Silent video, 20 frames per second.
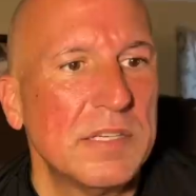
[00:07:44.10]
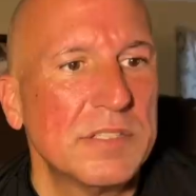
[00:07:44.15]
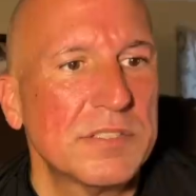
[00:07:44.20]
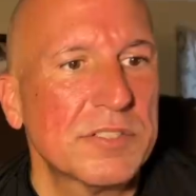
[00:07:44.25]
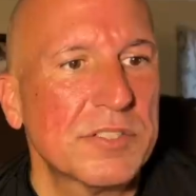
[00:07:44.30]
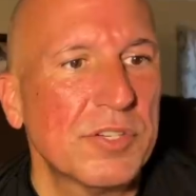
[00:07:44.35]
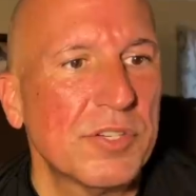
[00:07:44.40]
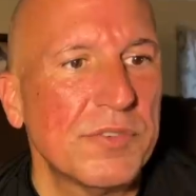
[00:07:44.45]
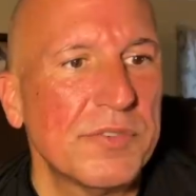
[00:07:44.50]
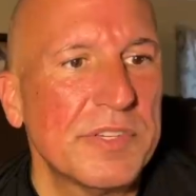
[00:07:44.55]

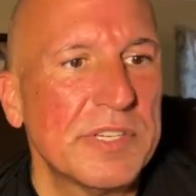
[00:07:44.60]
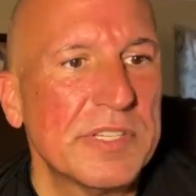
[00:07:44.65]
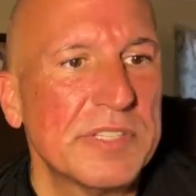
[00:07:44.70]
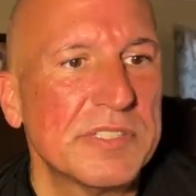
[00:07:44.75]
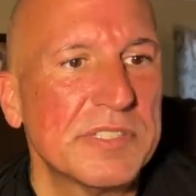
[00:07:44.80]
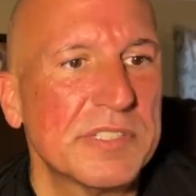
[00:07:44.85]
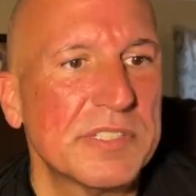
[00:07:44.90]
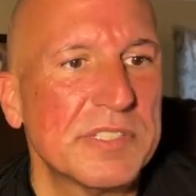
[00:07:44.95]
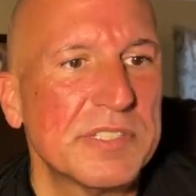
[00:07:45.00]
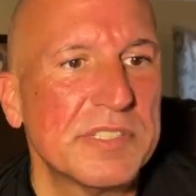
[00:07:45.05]
Scurvy
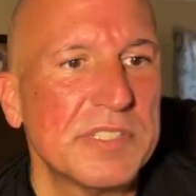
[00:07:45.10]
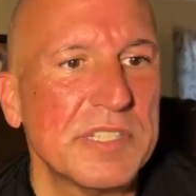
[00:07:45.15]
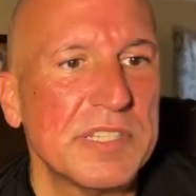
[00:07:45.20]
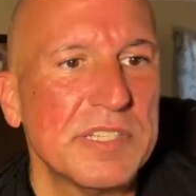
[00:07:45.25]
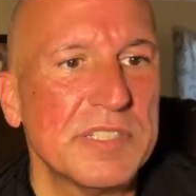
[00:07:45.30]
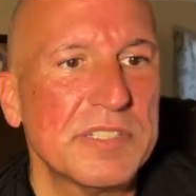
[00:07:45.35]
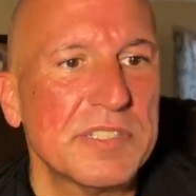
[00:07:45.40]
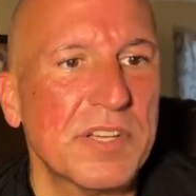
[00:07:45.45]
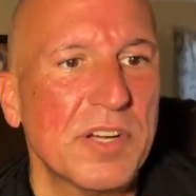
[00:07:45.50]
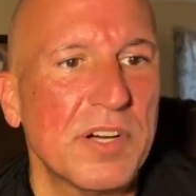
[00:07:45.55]
is a
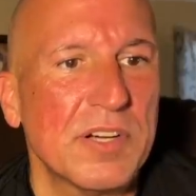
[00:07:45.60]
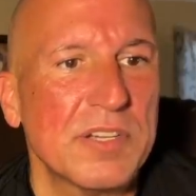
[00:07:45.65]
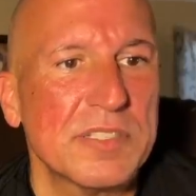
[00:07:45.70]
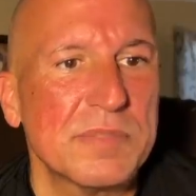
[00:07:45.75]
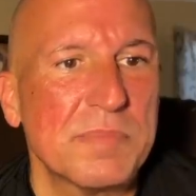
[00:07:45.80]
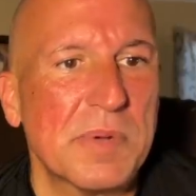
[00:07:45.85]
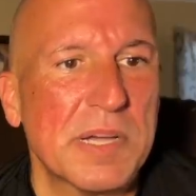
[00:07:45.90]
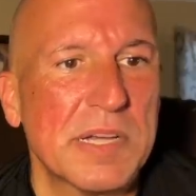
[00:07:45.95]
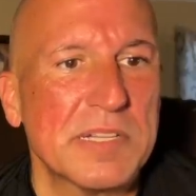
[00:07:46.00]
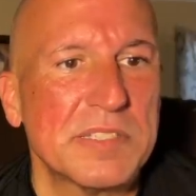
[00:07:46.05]
disease
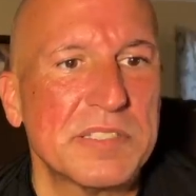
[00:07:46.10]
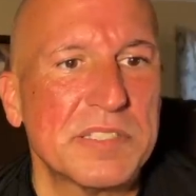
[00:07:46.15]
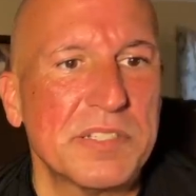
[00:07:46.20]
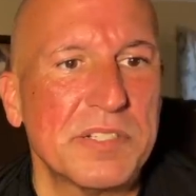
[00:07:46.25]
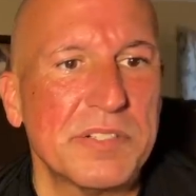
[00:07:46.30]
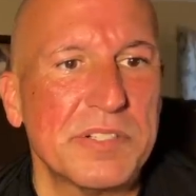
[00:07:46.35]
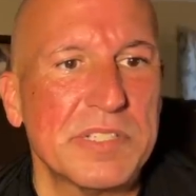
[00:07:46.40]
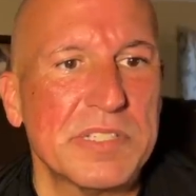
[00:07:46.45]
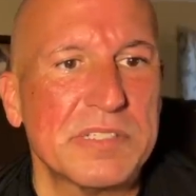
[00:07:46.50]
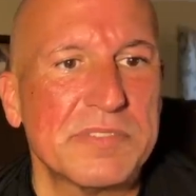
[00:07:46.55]
caused by a
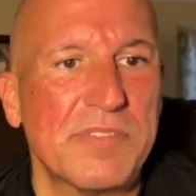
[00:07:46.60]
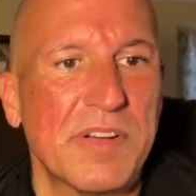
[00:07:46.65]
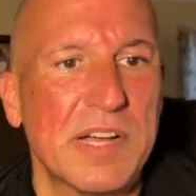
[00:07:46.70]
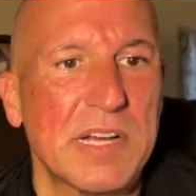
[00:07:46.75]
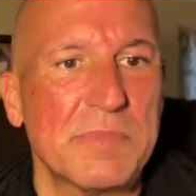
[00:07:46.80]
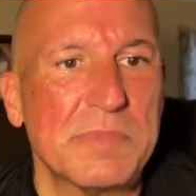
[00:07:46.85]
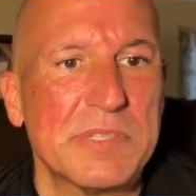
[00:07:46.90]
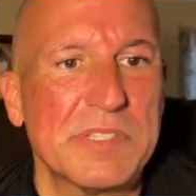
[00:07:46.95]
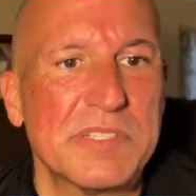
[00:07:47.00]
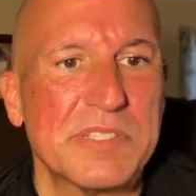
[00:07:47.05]
serious
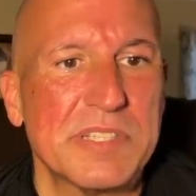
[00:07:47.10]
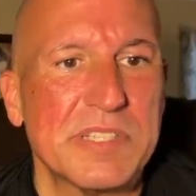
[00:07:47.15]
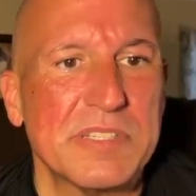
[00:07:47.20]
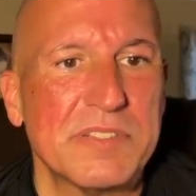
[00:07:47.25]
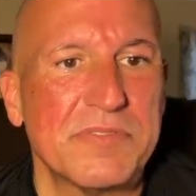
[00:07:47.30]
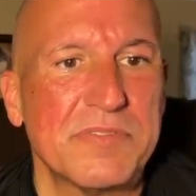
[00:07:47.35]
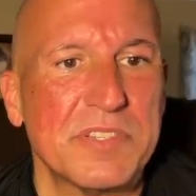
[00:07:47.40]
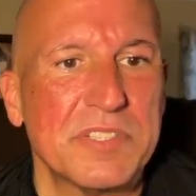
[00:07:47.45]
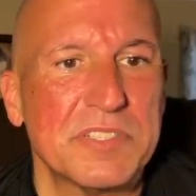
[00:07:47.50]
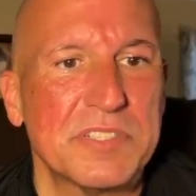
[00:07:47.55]
vitamin C
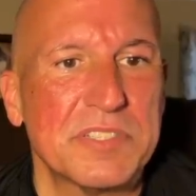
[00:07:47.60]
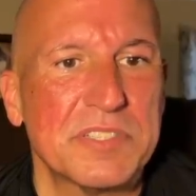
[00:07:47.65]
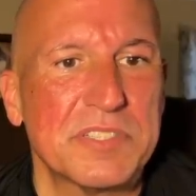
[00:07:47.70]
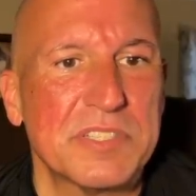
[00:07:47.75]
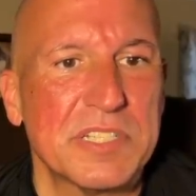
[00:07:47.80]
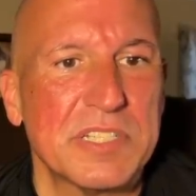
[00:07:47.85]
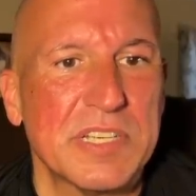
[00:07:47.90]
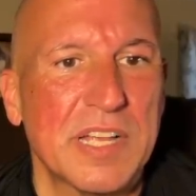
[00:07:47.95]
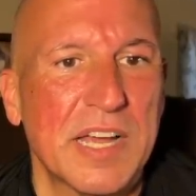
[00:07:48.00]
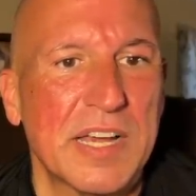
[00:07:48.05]

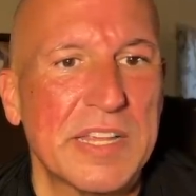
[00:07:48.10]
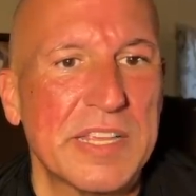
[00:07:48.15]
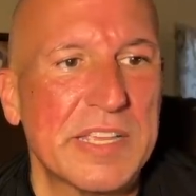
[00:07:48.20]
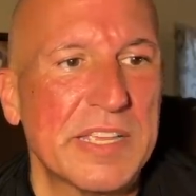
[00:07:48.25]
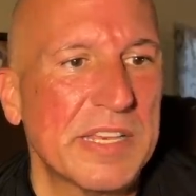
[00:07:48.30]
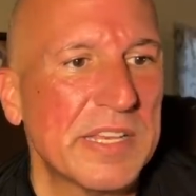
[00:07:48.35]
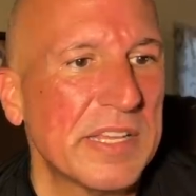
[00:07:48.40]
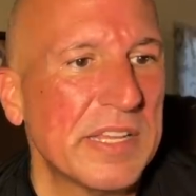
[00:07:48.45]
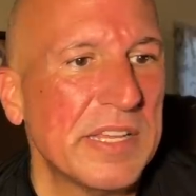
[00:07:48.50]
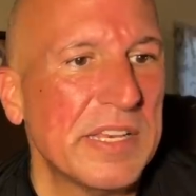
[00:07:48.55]
deficiency. Not
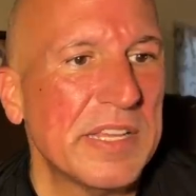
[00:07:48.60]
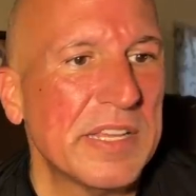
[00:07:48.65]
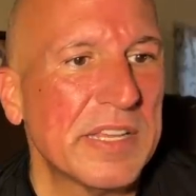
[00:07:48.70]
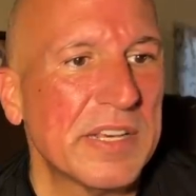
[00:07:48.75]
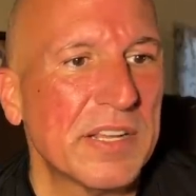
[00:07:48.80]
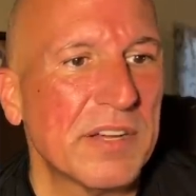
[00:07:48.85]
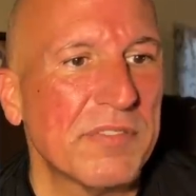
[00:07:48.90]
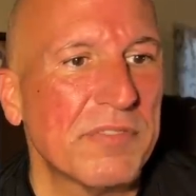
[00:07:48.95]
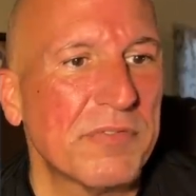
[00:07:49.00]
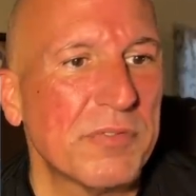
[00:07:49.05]
eating, eating
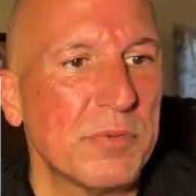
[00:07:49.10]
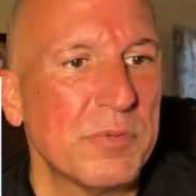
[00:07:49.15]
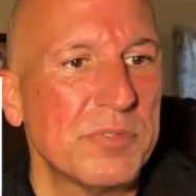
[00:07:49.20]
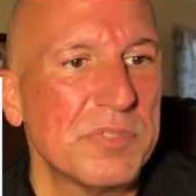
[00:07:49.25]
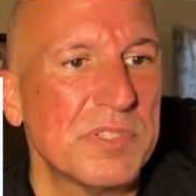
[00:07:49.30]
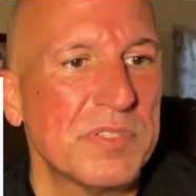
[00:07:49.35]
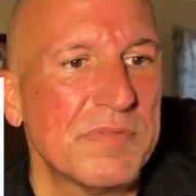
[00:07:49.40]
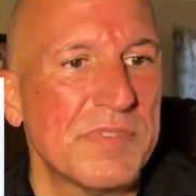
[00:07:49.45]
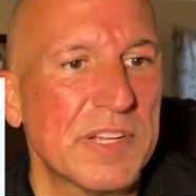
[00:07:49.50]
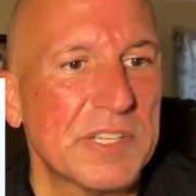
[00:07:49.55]
enough
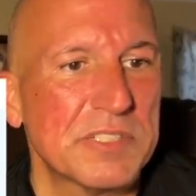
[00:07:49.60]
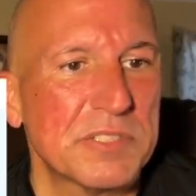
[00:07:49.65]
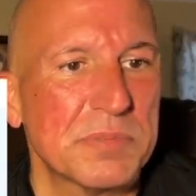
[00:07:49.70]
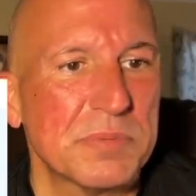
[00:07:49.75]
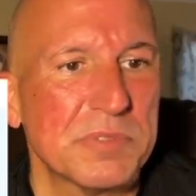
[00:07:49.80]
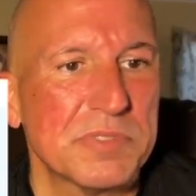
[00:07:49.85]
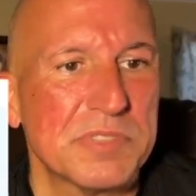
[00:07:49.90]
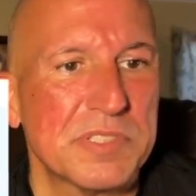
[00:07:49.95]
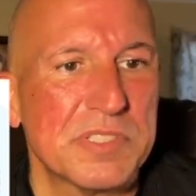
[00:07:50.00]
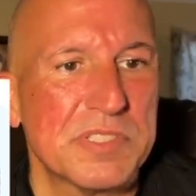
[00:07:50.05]
fruits and
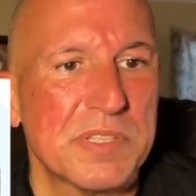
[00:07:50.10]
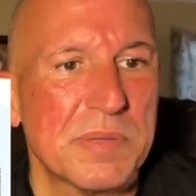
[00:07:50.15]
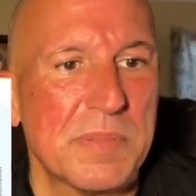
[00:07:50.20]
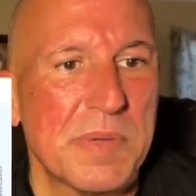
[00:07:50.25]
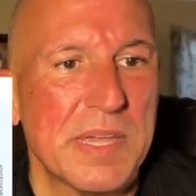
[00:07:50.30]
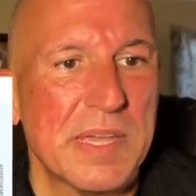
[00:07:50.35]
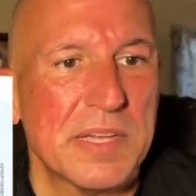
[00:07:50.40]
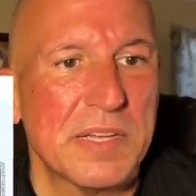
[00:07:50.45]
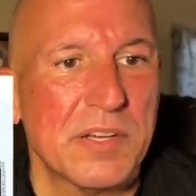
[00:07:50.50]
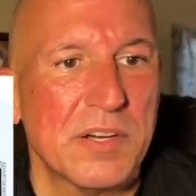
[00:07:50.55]
vegetables is the
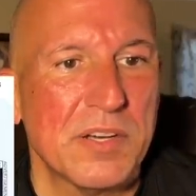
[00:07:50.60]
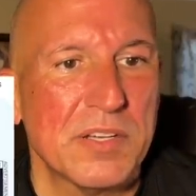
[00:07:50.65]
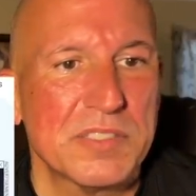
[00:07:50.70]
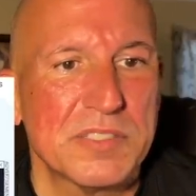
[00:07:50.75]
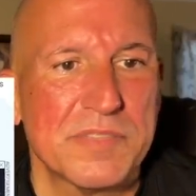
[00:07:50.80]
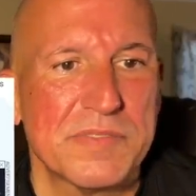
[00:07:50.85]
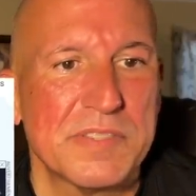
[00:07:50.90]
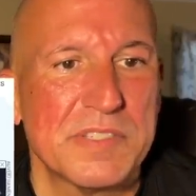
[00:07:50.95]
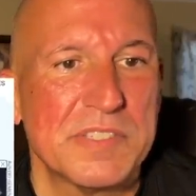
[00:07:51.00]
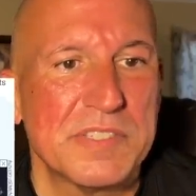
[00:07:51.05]
main
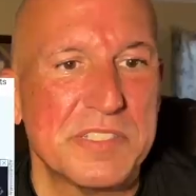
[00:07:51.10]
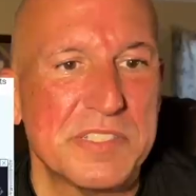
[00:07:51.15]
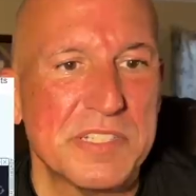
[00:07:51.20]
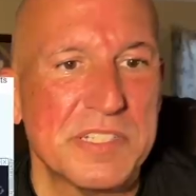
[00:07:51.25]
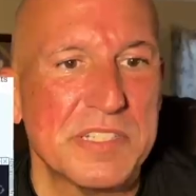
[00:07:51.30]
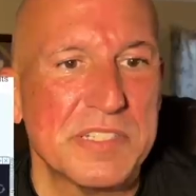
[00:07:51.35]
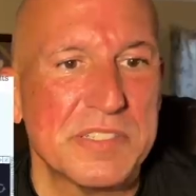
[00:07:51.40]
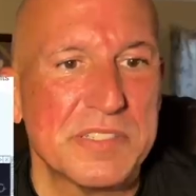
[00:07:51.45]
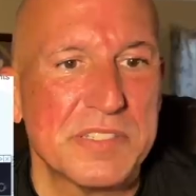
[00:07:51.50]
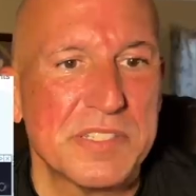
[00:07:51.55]
cause of the
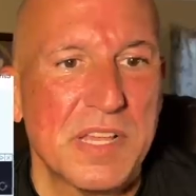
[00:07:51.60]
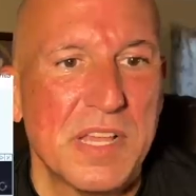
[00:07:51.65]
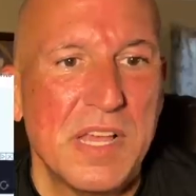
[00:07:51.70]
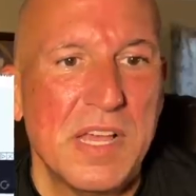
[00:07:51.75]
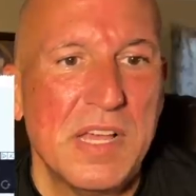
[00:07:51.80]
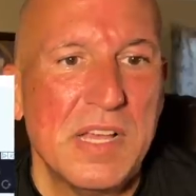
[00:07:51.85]
disease.